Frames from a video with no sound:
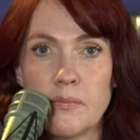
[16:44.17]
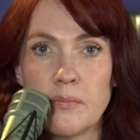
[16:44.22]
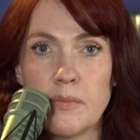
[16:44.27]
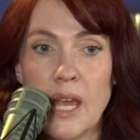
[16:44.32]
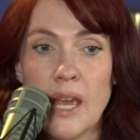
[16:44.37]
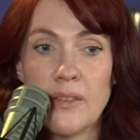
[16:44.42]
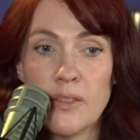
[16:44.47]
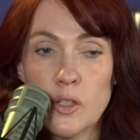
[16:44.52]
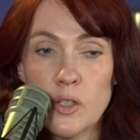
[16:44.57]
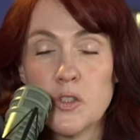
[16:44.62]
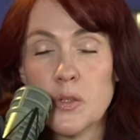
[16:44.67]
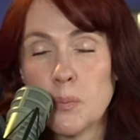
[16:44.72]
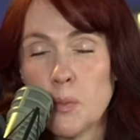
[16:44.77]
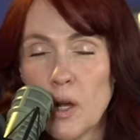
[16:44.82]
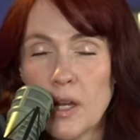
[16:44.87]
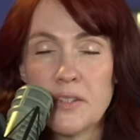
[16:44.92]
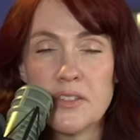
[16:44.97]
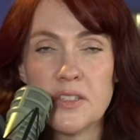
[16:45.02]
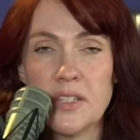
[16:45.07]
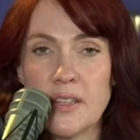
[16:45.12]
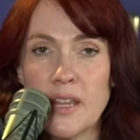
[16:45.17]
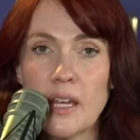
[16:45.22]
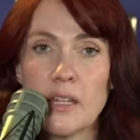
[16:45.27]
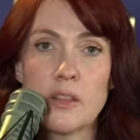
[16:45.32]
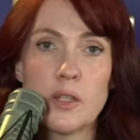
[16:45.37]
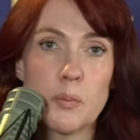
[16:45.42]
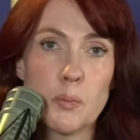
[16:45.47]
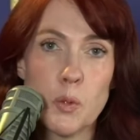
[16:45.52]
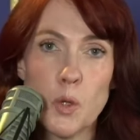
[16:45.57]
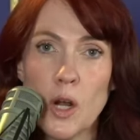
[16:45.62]
And there's a price to
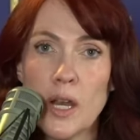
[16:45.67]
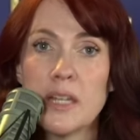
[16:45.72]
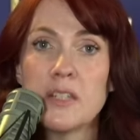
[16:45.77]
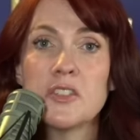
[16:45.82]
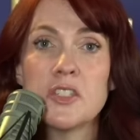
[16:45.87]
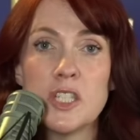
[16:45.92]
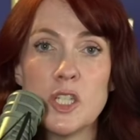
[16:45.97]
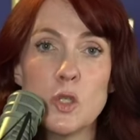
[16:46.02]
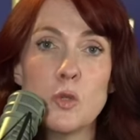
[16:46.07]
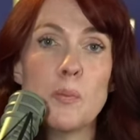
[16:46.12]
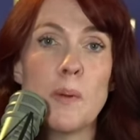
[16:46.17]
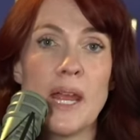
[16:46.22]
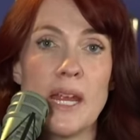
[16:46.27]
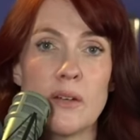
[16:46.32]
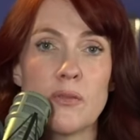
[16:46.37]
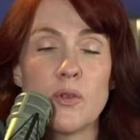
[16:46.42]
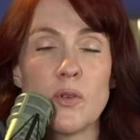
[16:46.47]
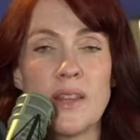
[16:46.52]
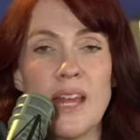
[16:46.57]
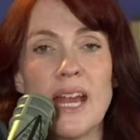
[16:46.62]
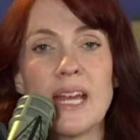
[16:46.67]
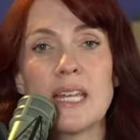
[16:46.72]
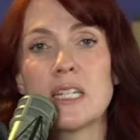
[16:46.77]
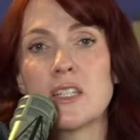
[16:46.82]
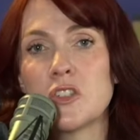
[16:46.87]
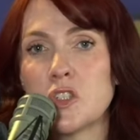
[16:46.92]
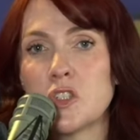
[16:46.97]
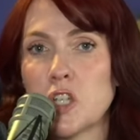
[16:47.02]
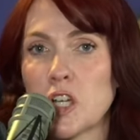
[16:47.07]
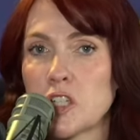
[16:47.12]
that. The price you pay for that
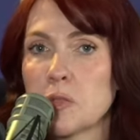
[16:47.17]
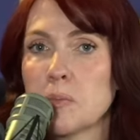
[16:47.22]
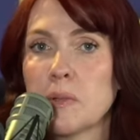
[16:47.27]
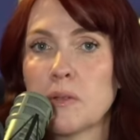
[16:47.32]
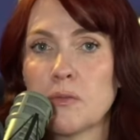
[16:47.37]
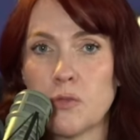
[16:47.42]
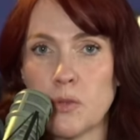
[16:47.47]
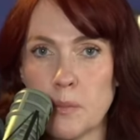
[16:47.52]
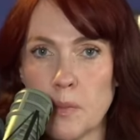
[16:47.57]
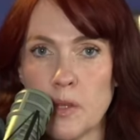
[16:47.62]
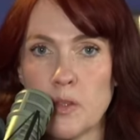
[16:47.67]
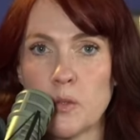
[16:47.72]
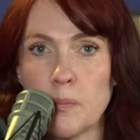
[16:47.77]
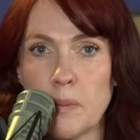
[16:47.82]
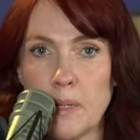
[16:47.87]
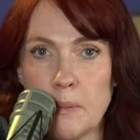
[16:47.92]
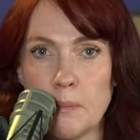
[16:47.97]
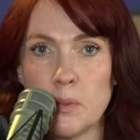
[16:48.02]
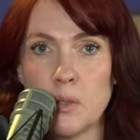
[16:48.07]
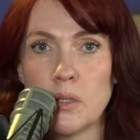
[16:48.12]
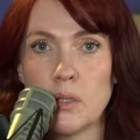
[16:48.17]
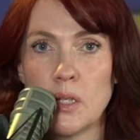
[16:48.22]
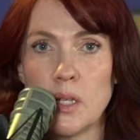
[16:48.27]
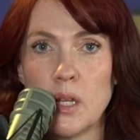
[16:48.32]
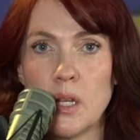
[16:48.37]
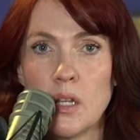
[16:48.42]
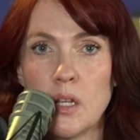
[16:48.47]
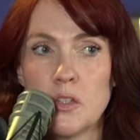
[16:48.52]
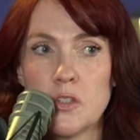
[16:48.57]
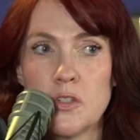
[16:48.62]
is judgment from other people.
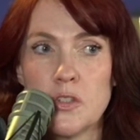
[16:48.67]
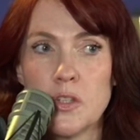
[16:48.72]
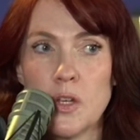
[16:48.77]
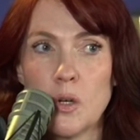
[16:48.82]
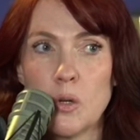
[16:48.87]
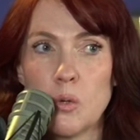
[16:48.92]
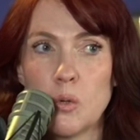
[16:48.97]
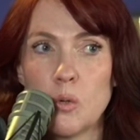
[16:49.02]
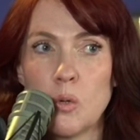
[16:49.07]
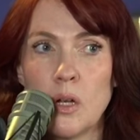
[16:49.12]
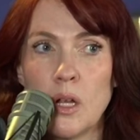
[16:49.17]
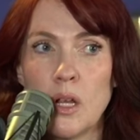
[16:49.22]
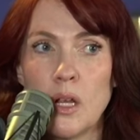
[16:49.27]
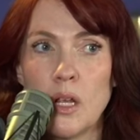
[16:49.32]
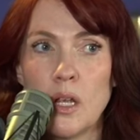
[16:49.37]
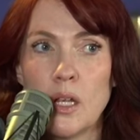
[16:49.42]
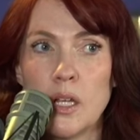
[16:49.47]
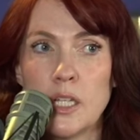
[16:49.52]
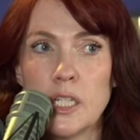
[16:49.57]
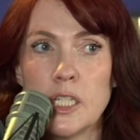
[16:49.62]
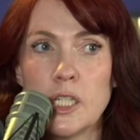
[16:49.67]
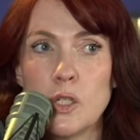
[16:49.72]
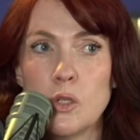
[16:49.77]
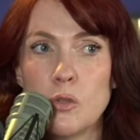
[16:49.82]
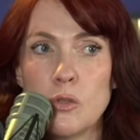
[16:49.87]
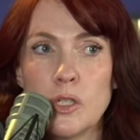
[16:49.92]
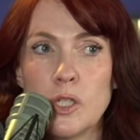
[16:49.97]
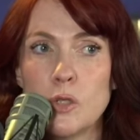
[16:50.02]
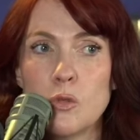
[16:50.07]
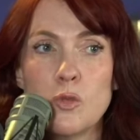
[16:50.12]
So
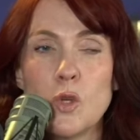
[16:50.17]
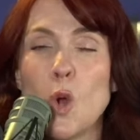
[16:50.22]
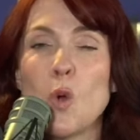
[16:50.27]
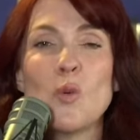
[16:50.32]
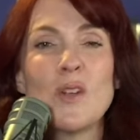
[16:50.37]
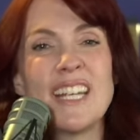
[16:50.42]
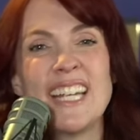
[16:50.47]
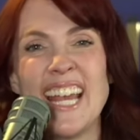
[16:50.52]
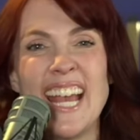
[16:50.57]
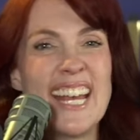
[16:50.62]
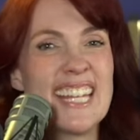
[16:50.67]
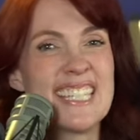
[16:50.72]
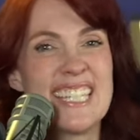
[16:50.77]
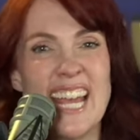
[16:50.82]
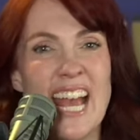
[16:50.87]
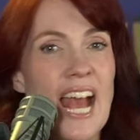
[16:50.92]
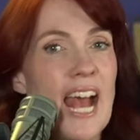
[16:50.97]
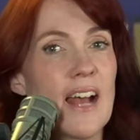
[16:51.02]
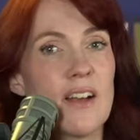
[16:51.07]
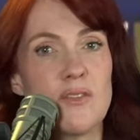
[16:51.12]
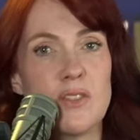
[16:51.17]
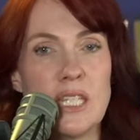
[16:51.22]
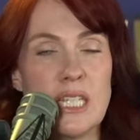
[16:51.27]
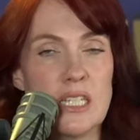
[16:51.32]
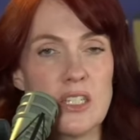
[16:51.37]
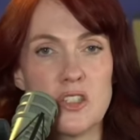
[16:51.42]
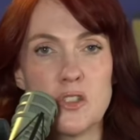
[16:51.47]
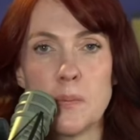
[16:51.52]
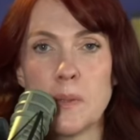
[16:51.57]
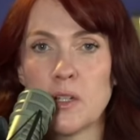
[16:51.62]
you don't get to have the
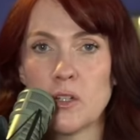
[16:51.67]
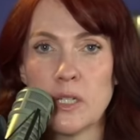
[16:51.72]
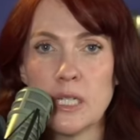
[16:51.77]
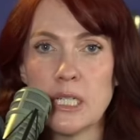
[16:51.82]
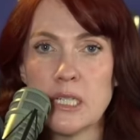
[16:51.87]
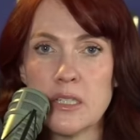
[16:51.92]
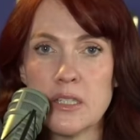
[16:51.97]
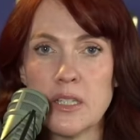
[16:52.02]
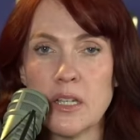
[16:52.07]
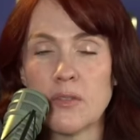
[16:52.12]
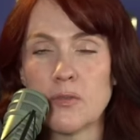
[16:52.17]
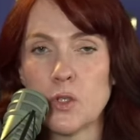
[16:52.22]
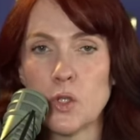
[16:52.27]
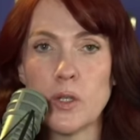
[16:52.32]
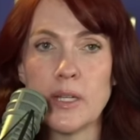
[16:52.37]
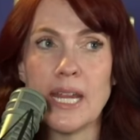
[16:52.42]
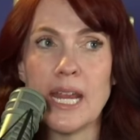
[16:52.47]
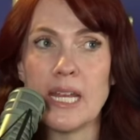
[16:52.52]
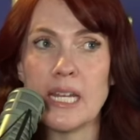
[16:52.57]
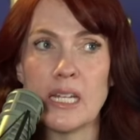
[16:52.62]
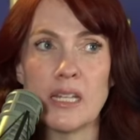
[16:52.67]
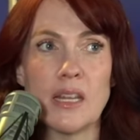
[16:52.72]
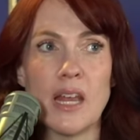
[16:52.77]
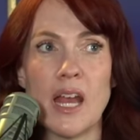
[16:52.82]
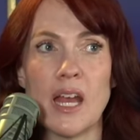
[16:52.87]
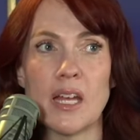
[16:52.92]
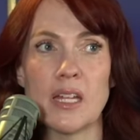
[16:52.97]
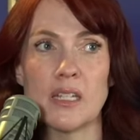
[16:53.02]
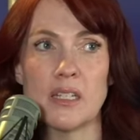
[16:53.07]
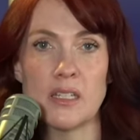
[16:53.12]
experience of creating
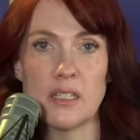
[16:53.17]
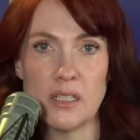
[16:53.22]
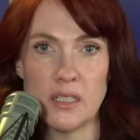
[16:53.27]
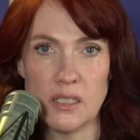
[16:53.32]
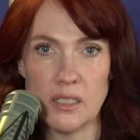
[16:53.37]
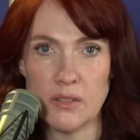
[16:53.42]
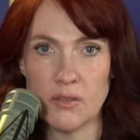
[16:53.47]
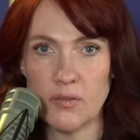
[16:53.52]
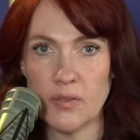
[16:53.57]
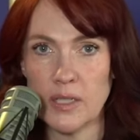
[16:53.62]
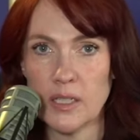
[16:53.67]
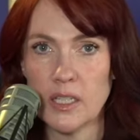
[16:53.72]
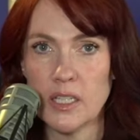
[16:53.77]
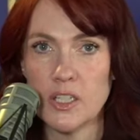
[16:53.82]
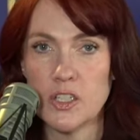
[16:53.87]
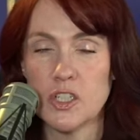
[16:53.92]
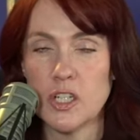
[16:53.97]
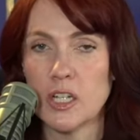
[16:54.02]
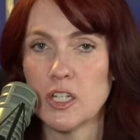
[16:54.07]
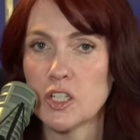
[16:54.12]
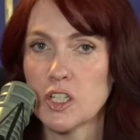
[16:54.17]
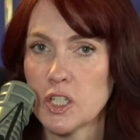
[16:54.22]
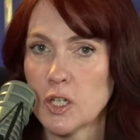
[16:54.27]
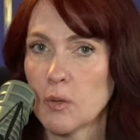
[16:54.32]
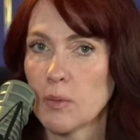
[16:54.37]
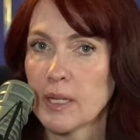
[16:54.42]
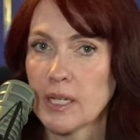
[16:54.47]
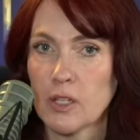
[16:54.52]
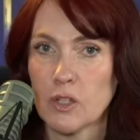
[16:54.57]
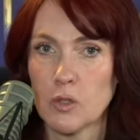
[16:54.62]
that village and
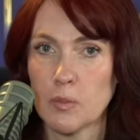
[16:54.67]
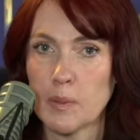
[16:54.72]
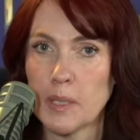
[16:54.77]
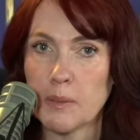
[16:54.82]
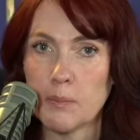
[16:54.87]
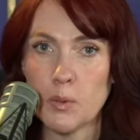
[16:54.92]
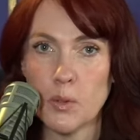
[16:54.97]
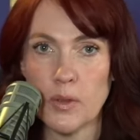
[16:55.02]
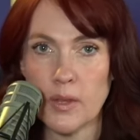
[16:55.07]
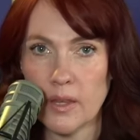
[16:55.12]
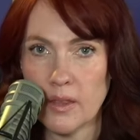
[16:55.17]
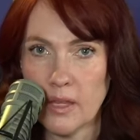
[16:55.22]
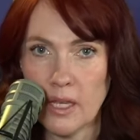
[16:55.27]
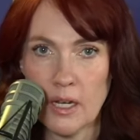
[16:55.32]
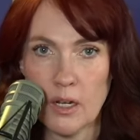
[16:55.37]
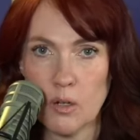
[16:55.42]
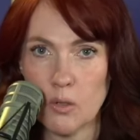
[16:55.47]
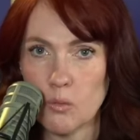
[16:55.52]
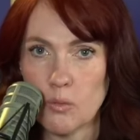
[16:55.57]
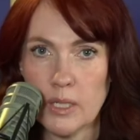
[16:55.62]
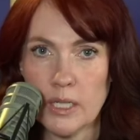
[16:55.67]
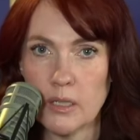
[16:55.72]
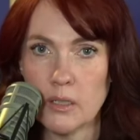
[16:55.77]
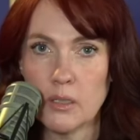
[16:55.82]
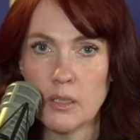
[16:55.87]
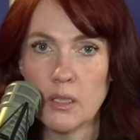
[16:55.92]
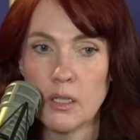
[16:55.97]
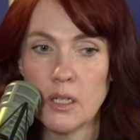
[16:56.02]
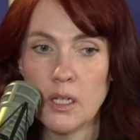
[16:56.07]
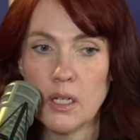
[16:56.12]
showing other people that they are
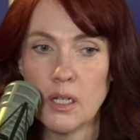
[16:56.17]
real